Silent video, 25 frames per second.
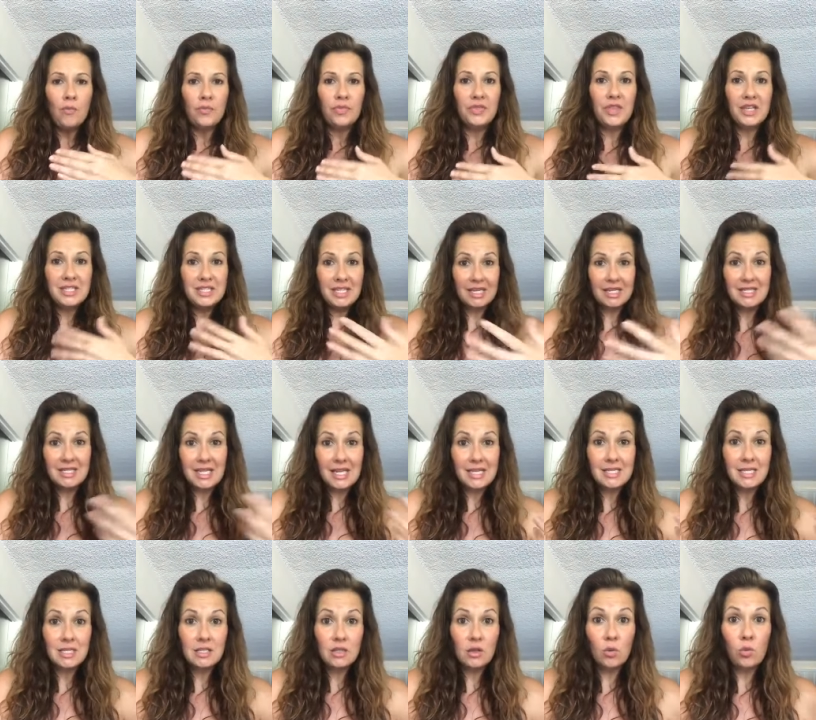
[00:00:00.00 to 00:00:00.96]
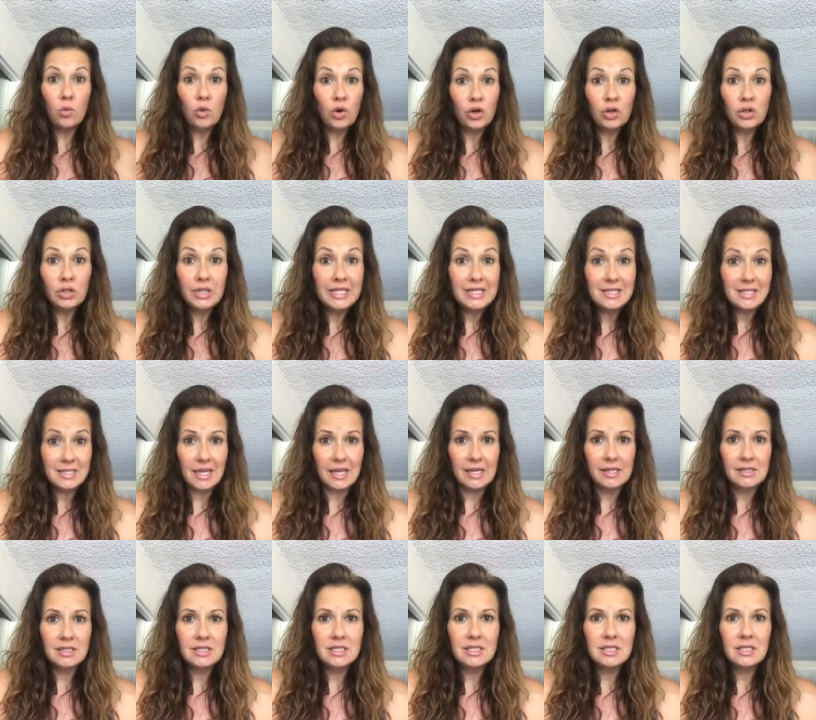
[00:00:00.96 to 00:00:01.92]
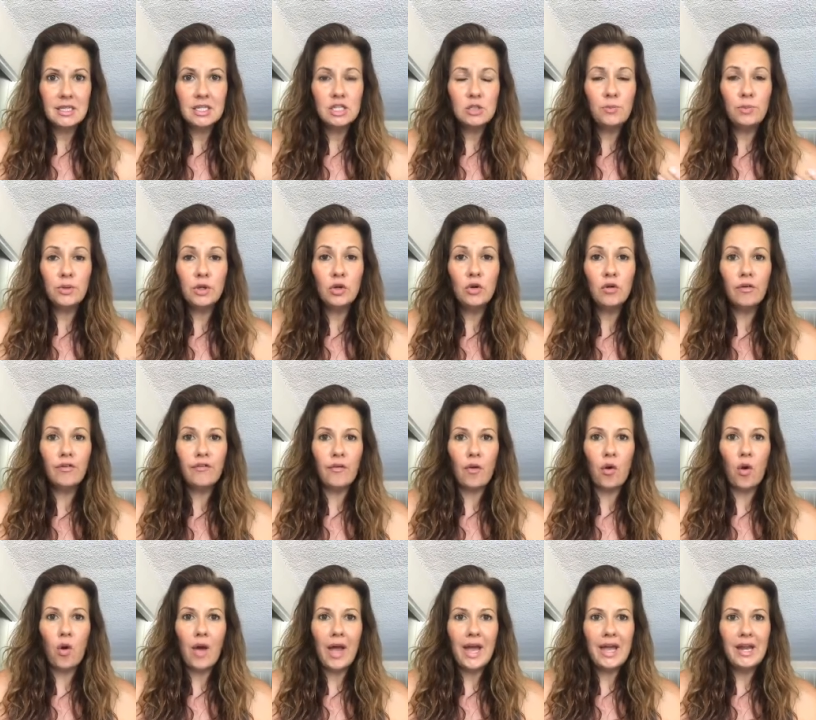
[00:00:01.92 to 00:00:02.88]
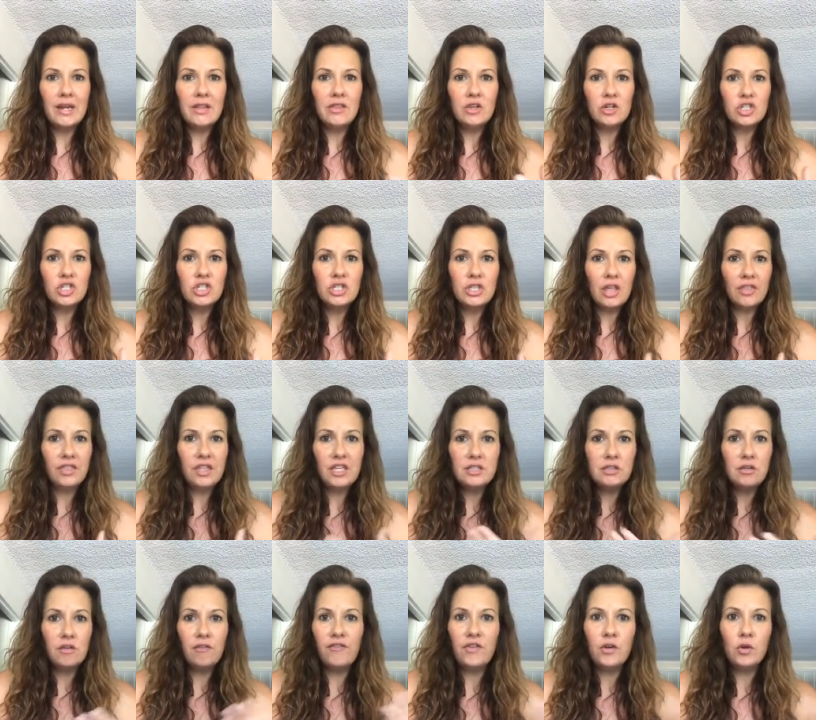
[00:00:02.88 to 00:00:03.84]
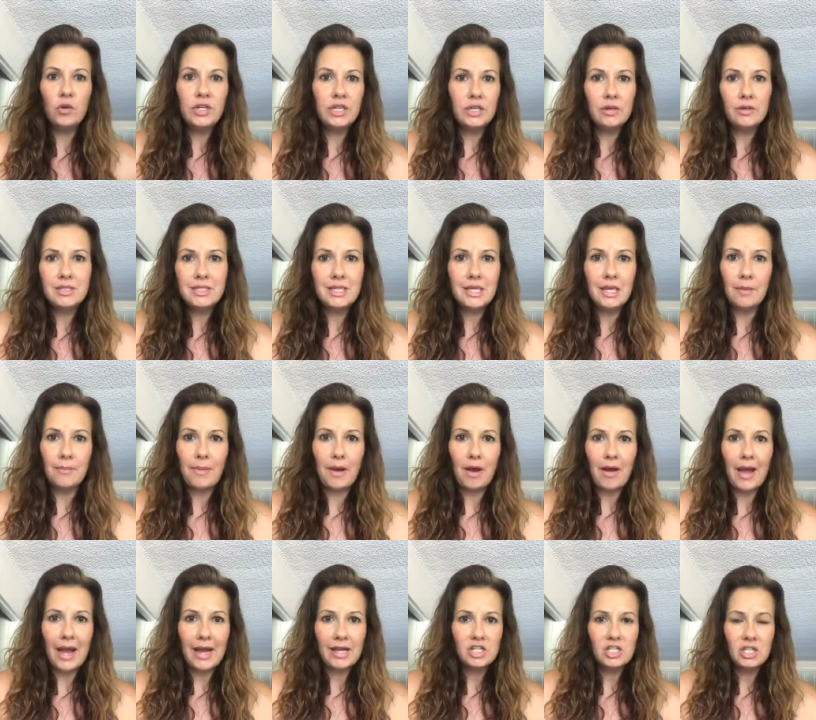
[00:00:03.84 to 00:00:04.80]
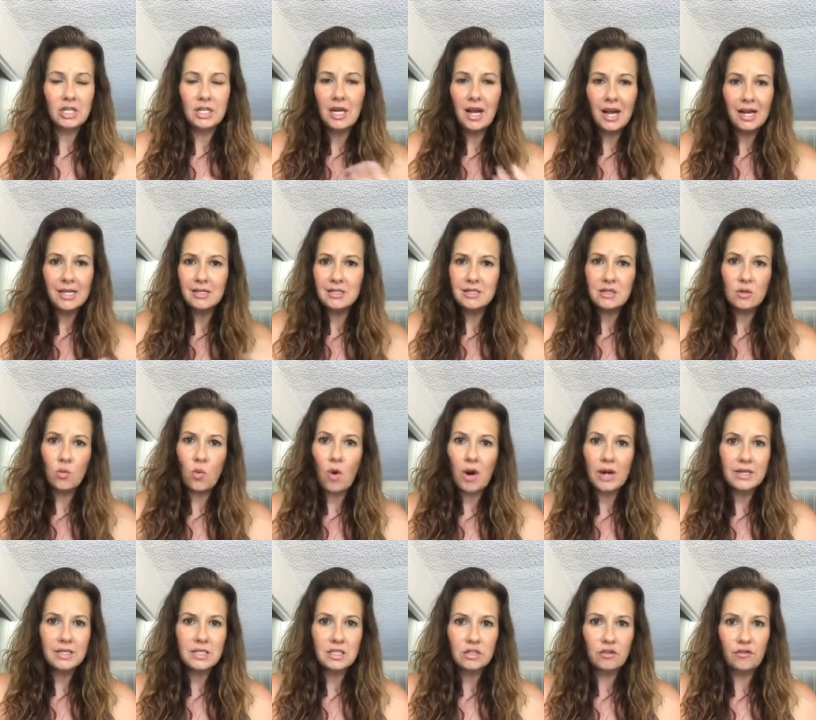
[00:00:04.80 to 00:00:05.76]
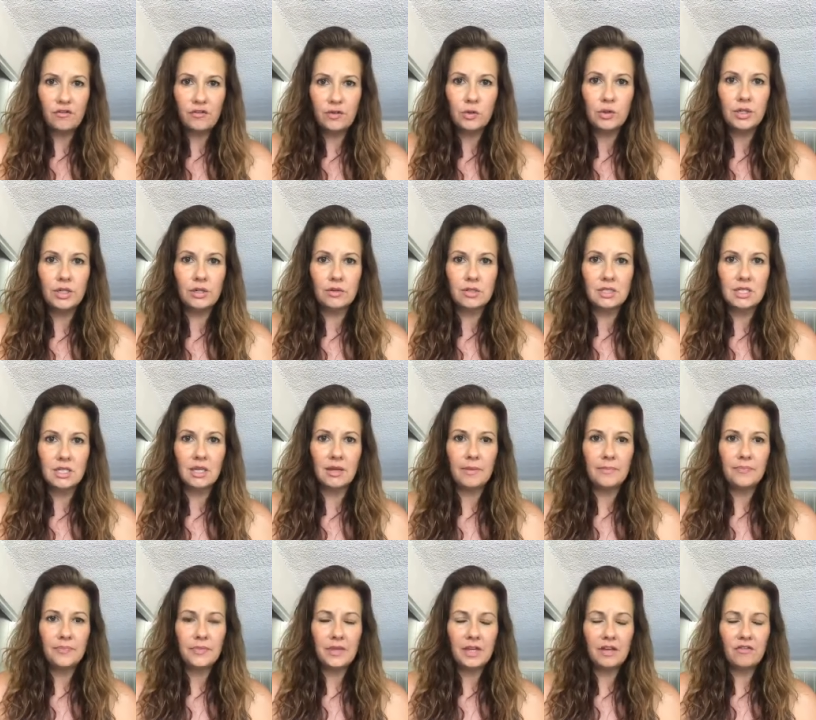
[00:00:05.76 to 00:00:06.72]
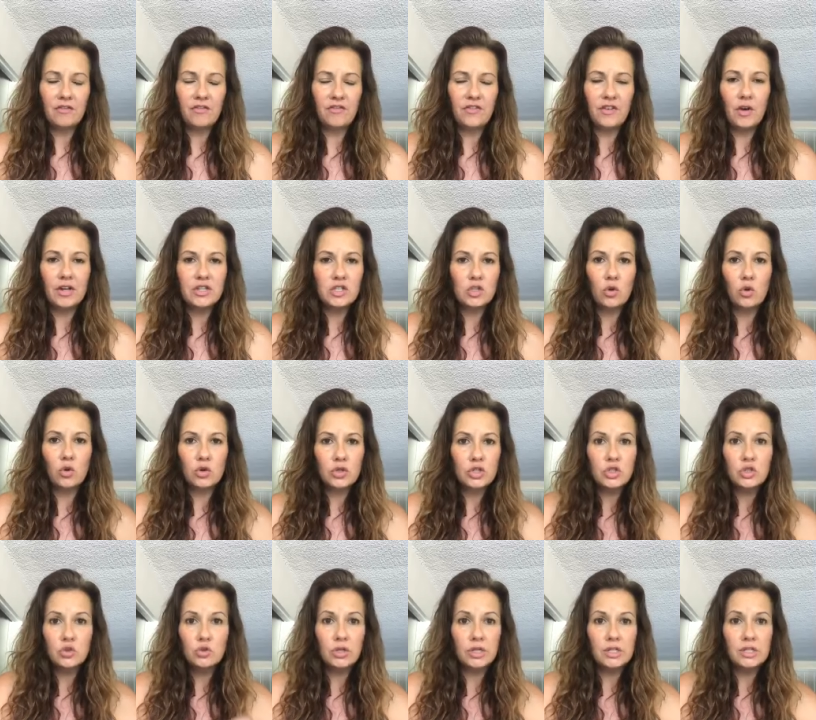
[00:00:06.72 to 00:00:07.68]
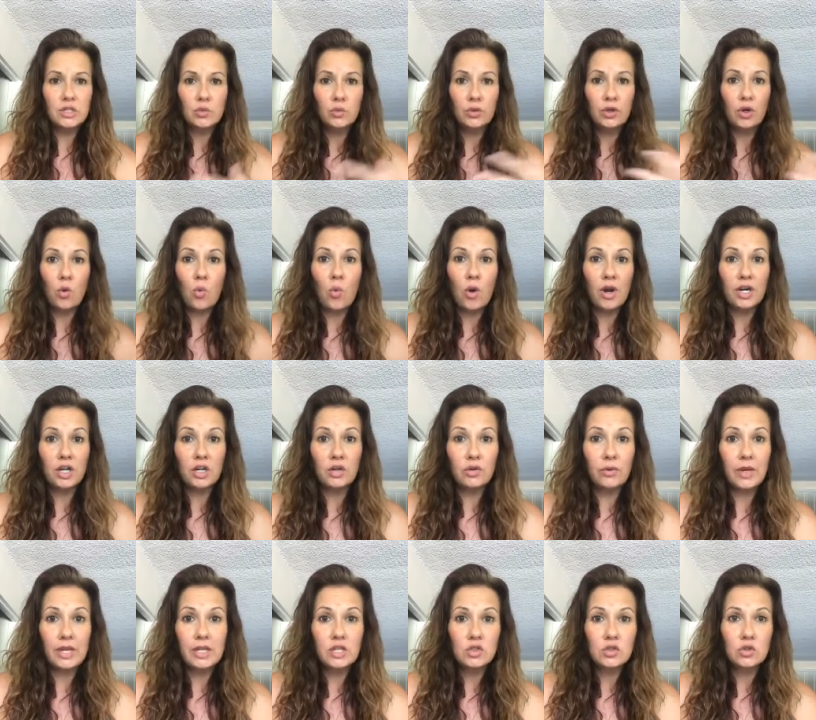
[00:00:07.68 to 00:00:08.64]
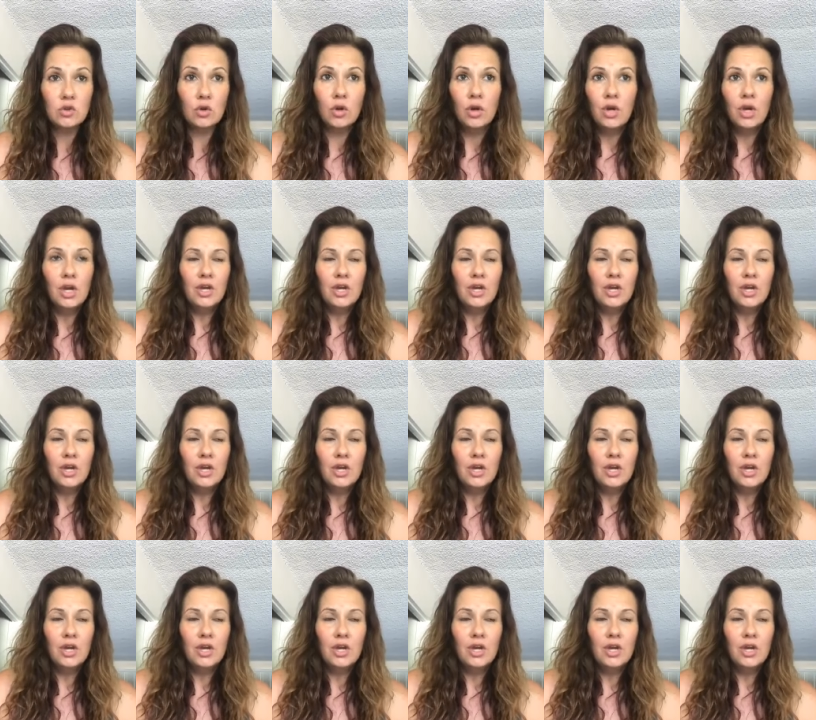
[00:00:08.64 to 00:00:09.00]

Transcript: the success in the worldly sense is beautiful, and there's nothing to feel guilty about. Actually, God doesn't want us to feel guilty. I feel as course students, we don't want to create, so